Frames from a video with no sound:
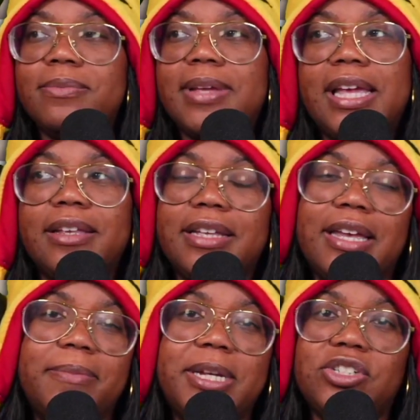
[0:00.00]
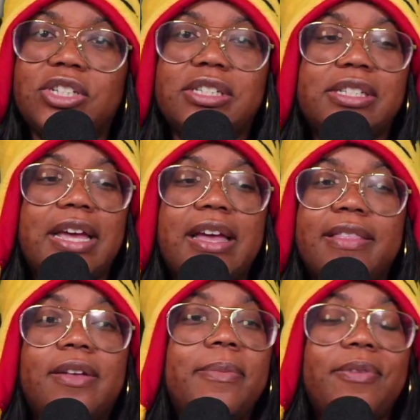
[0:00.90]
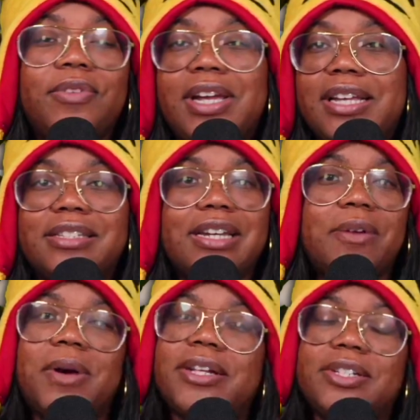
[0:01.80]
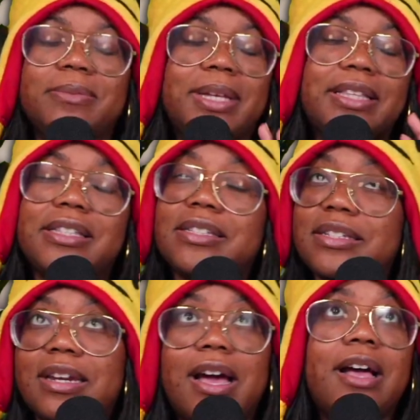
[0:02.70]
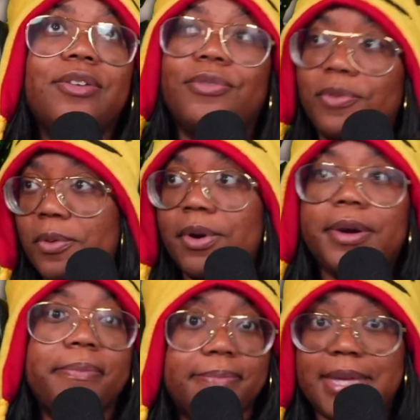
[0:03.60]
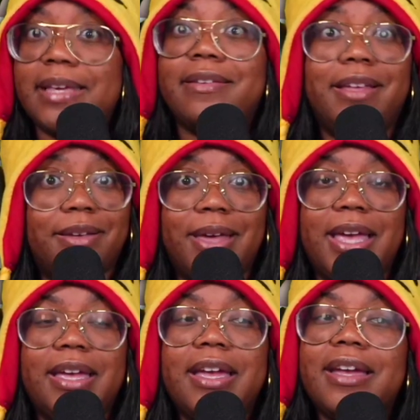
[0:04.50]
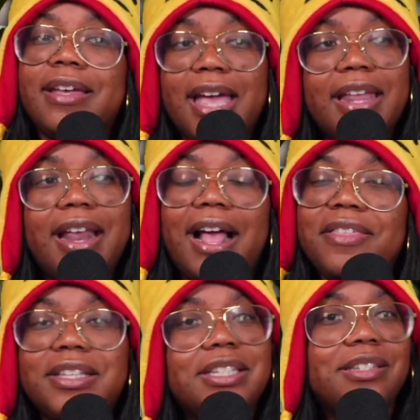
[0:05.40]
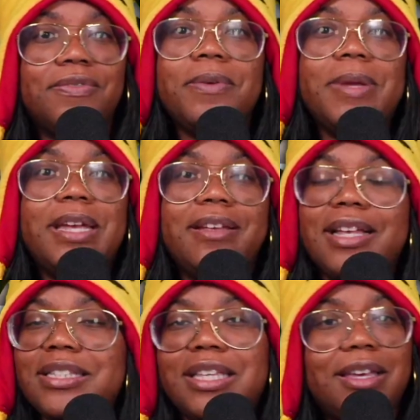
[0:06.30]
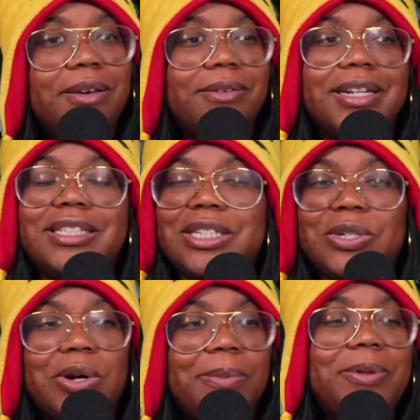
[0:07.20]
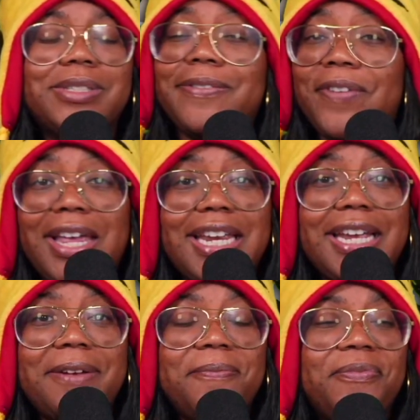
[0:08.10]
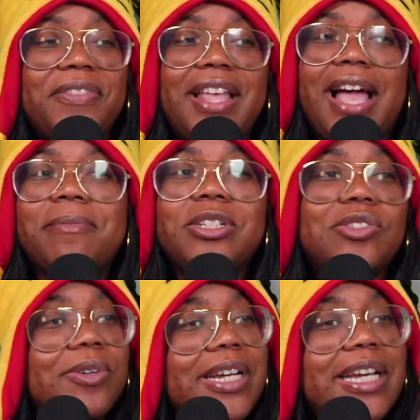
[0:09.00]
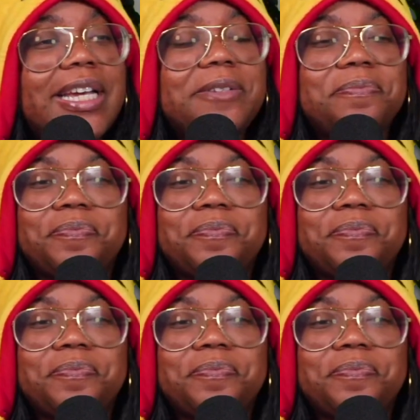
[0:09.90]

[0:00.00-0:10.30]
animations that are meant for kids and I watch and I'm like, this is not for me, okay? And this is for me. It's cute, it's adorable, it's funny. I'm enjoying it.